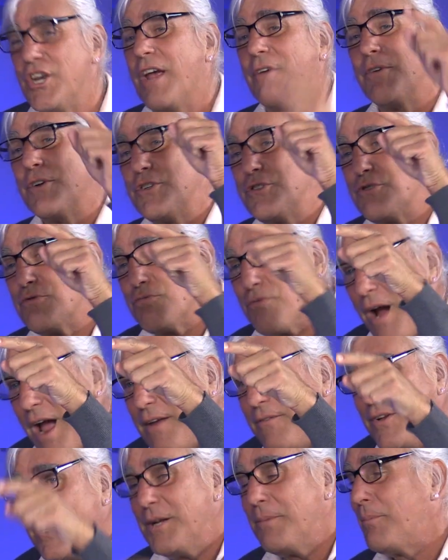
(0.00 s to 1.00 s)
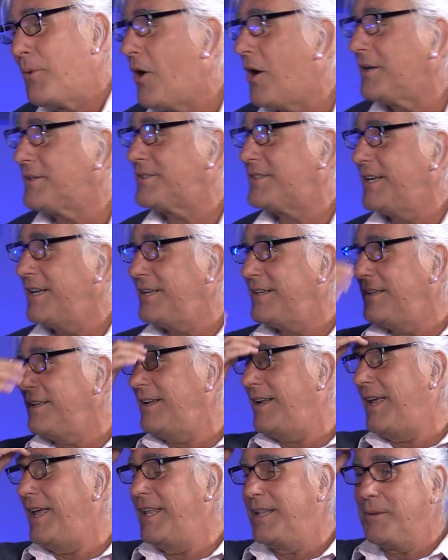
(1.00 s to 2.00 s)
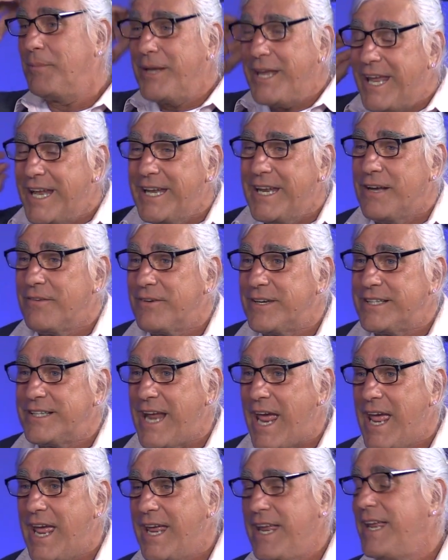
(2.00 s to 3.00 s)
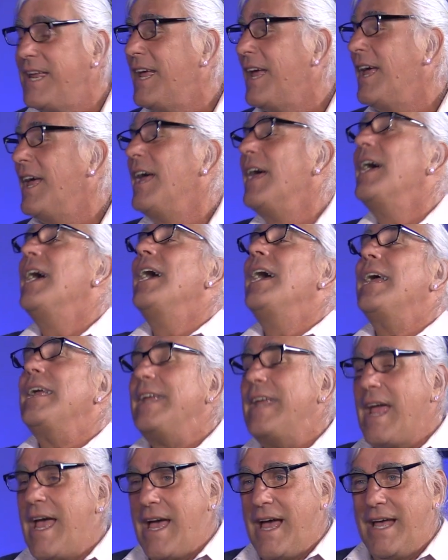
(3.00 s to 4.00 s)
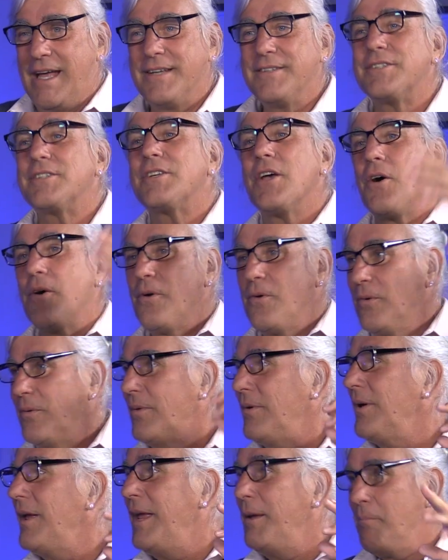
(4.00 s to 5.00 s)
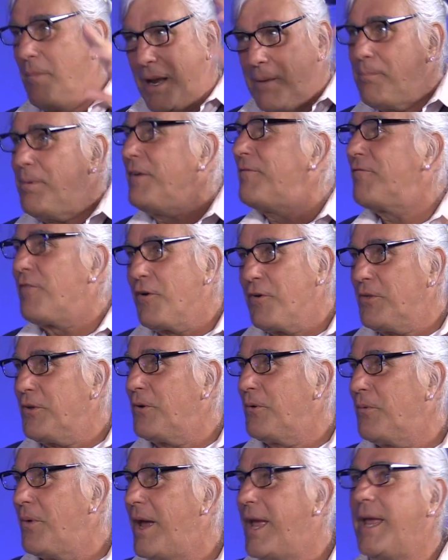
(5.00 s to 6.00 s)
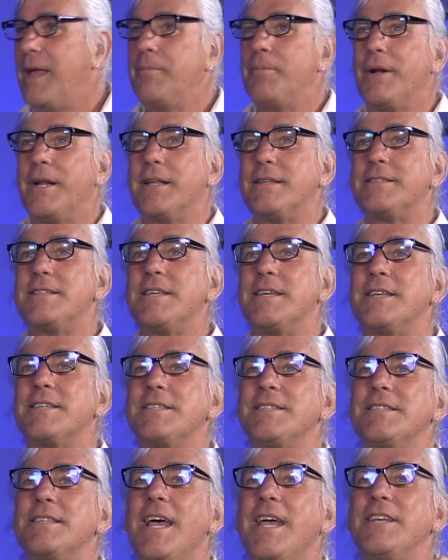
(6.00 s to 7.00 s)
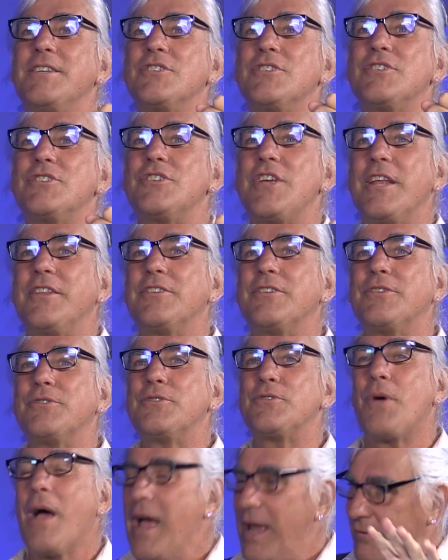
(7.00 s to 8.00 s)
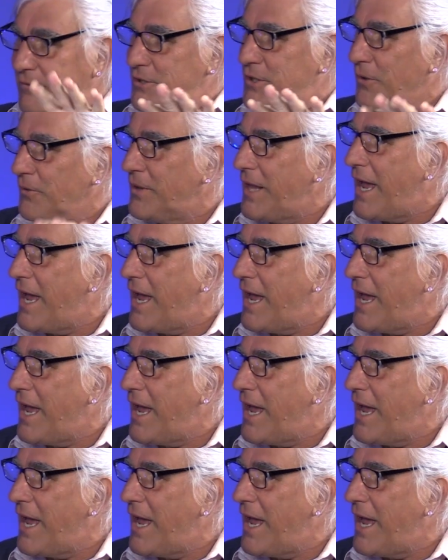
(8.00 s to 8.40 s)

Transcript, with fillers: do you ever drive into Boston in the beginning of a day? Yes. yes. Yeah. So it might be further away, but it's this nice, gentle drive. So